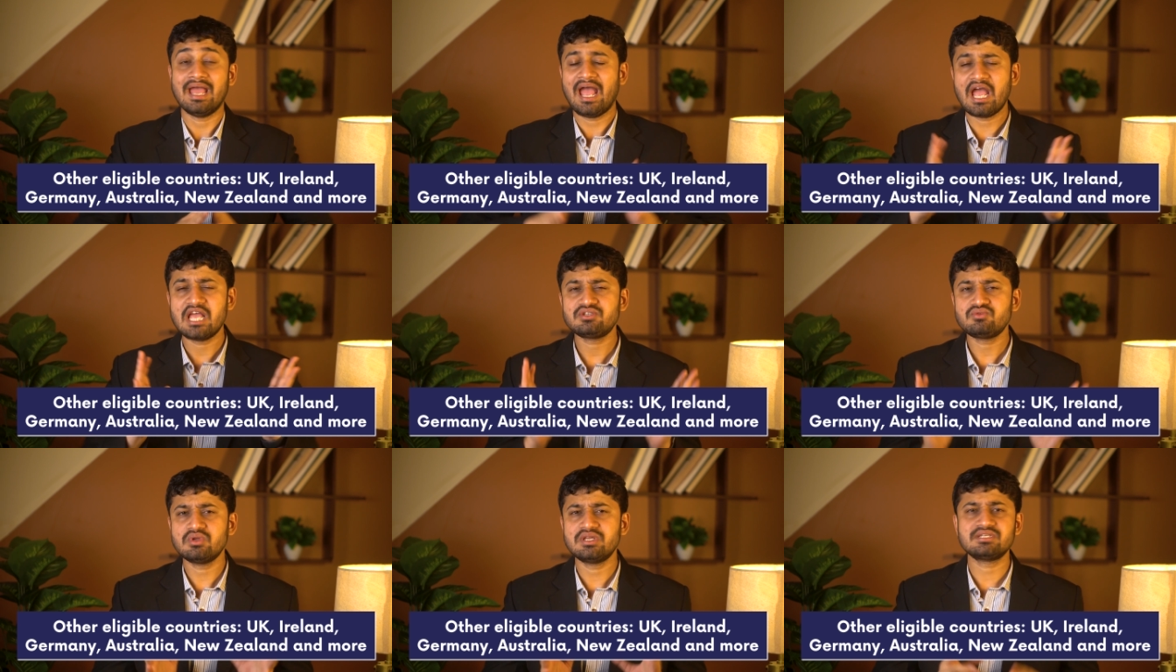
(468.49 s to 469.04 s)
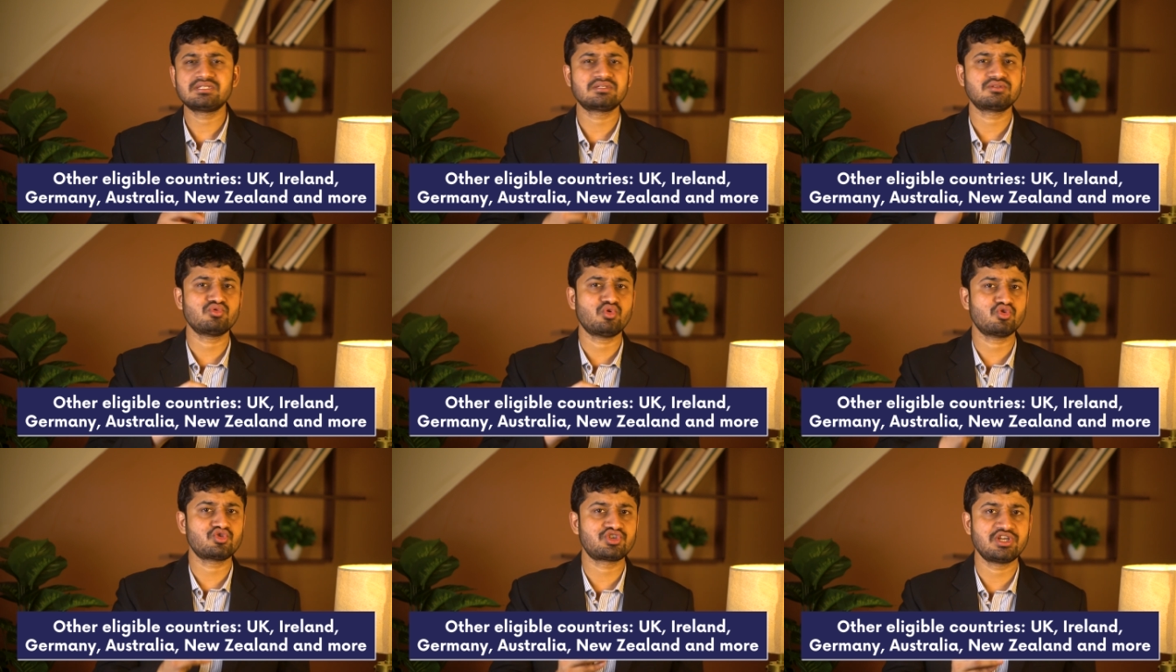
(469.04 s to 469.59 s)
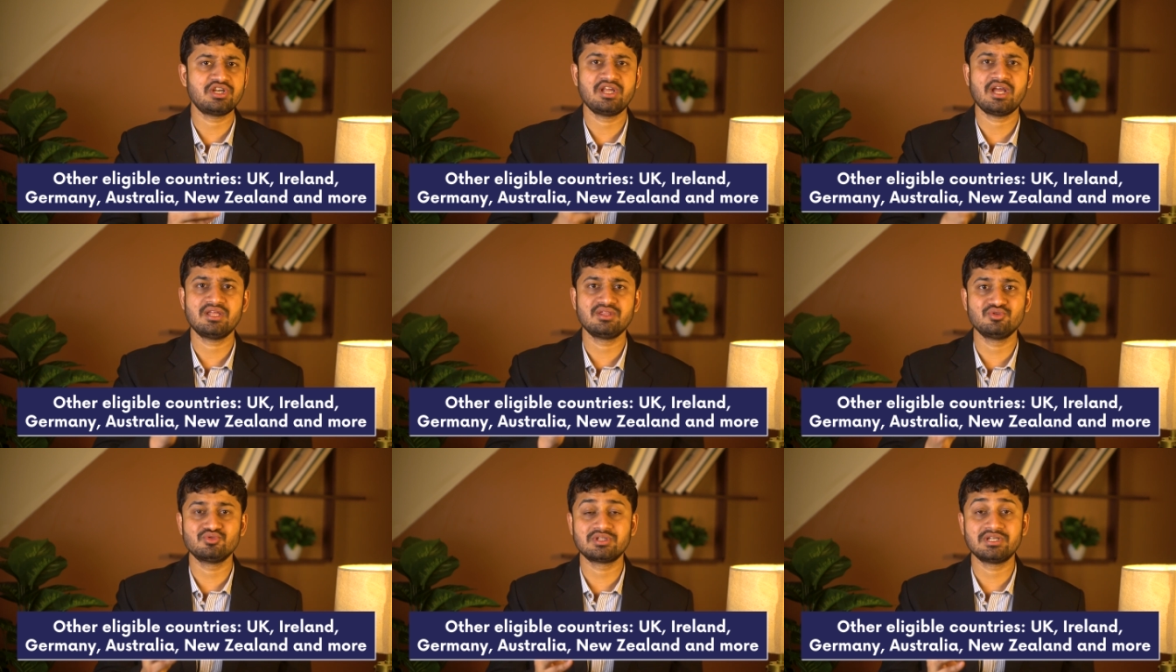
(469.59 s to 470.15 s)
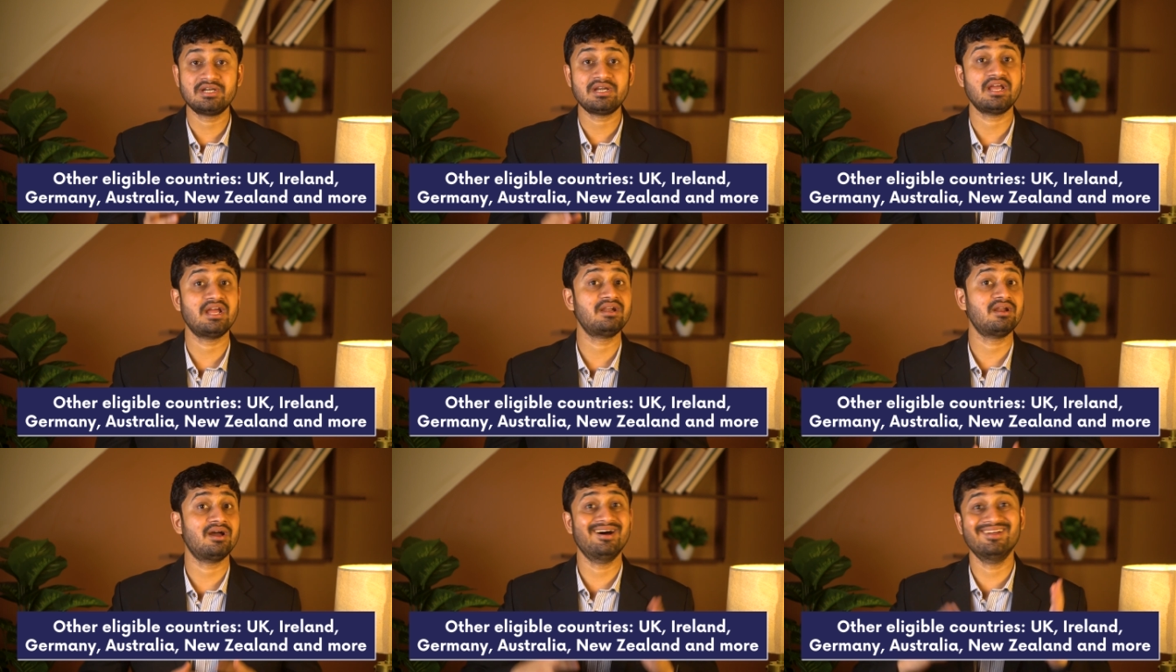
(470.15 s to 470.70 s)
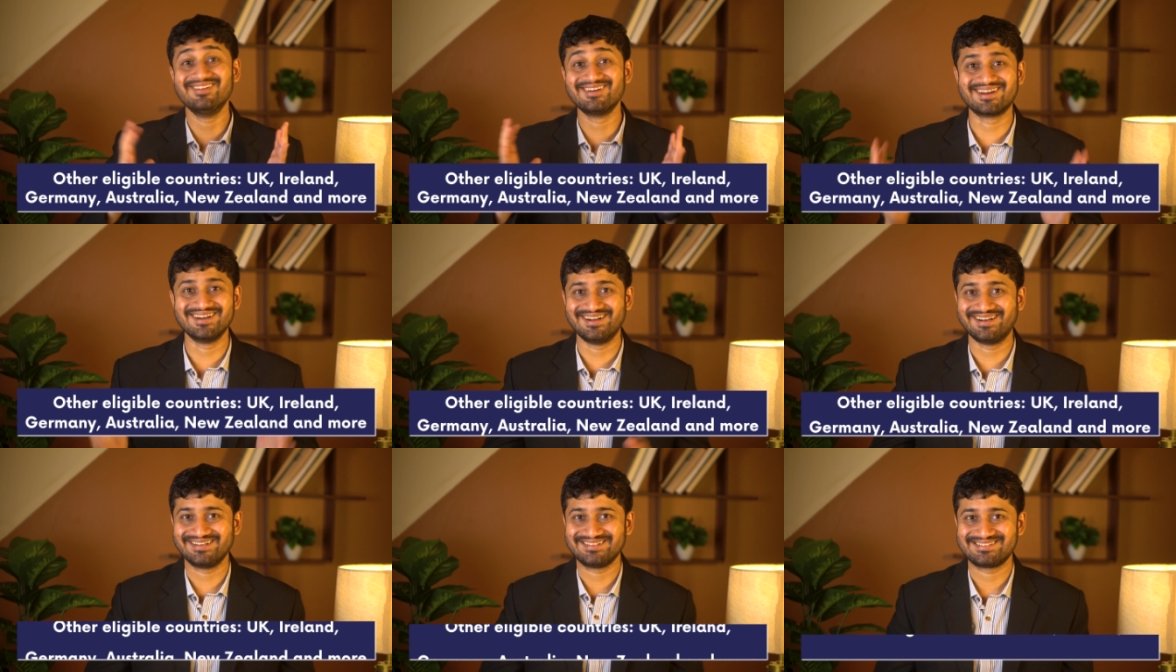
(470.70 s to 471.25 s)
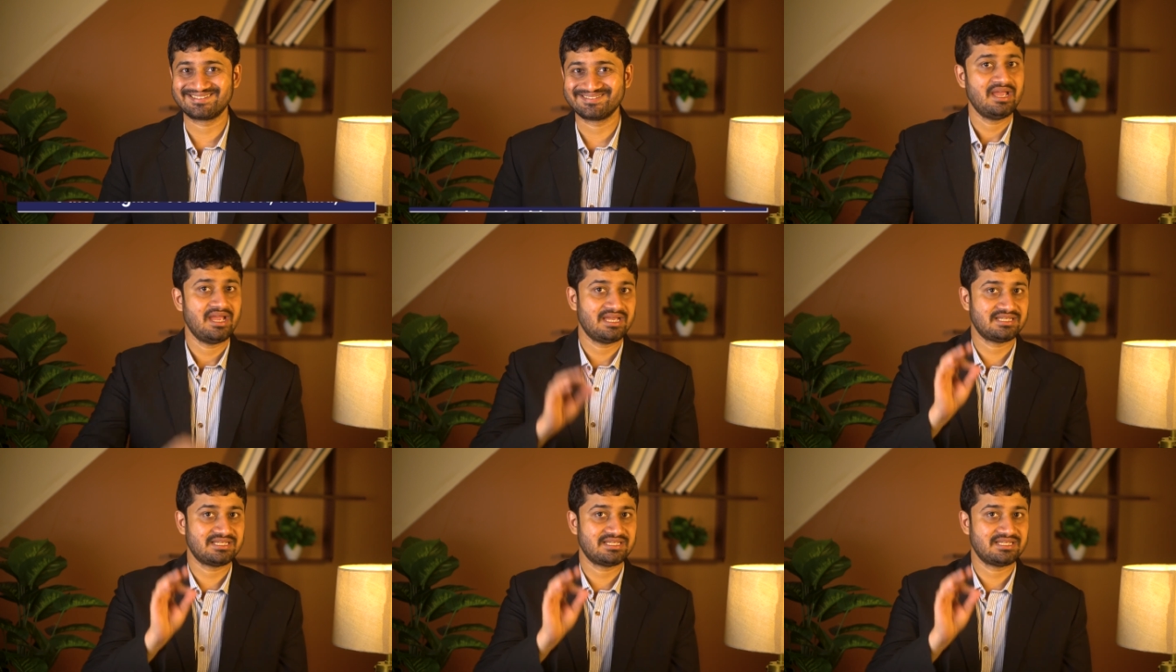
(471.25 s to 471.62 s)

as well as Australia, New Zealand and other countries.